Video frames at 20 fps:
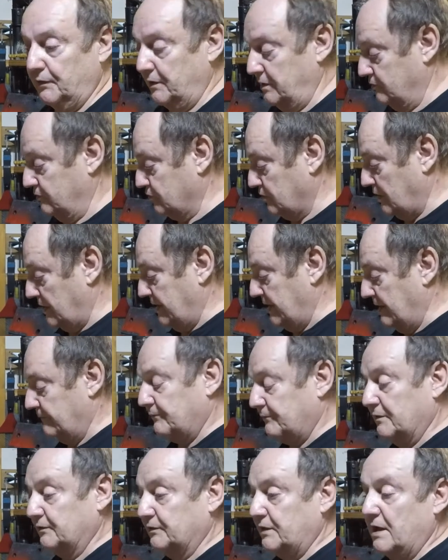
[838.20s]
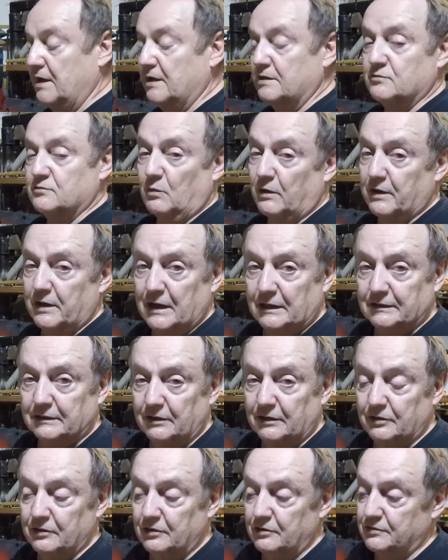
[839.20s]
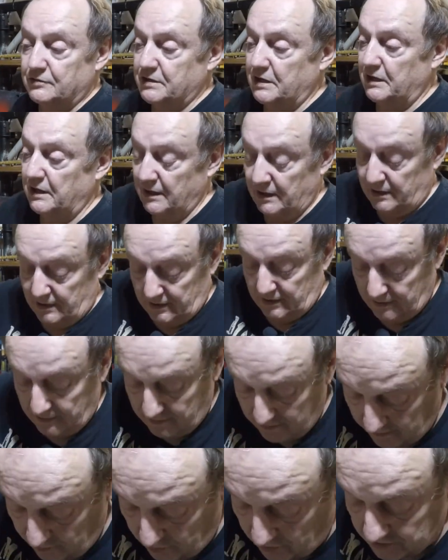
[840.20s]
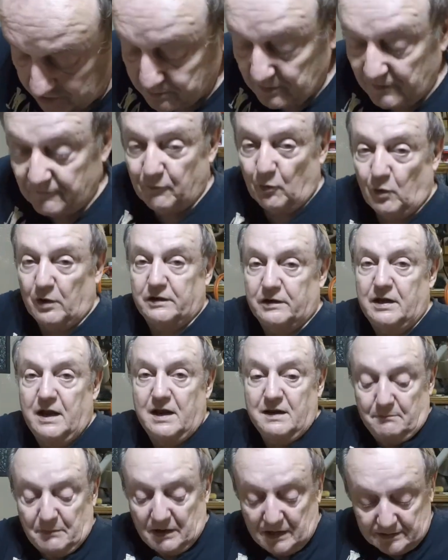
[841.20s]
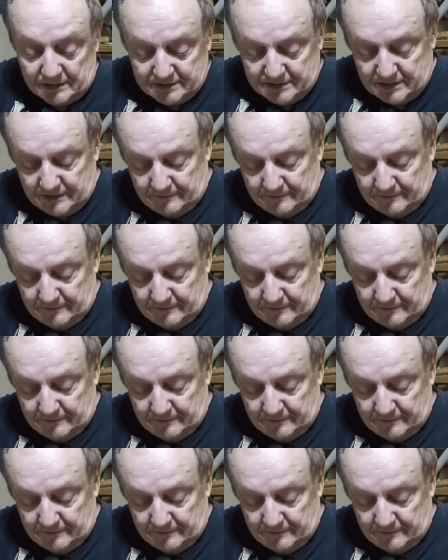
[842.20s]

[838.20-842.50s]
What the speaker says: and try different things, what do you got to lose? It cost me 14 bucks,